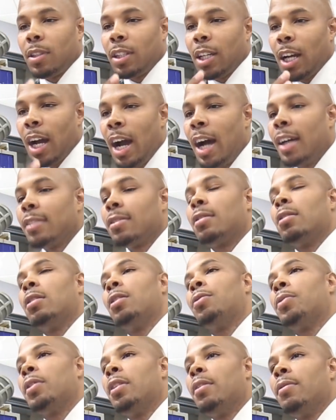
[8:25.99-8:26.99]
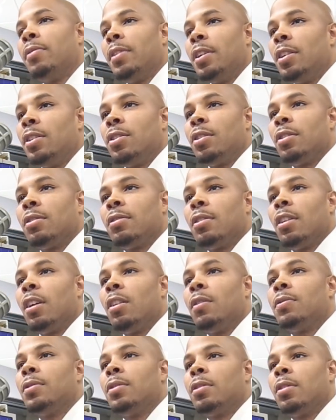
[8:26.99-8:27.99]
constantly reinvented
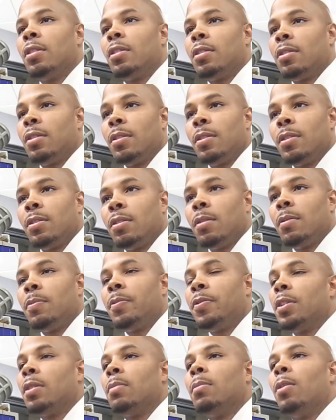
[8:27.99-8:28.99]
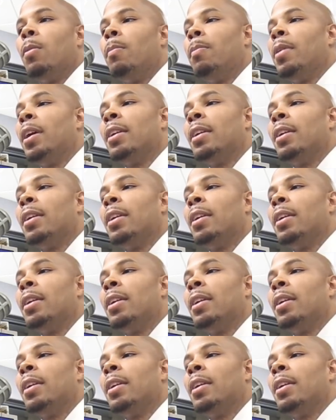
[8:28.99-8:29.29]
yourself to fit the mold.